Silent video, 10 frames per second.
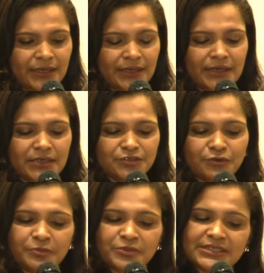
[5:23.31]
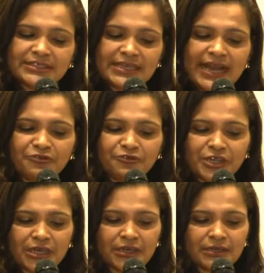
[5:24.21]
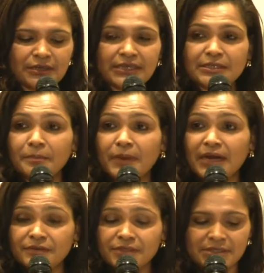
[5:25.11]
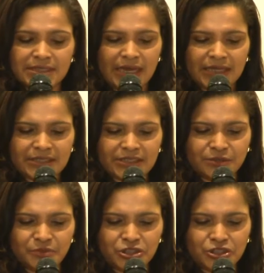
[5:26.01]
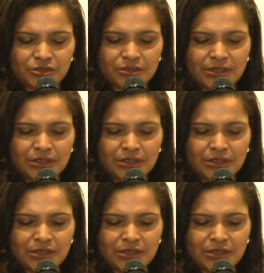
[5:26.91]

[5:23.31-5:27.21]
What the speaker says: is representing Africa at a marvelous art exhibition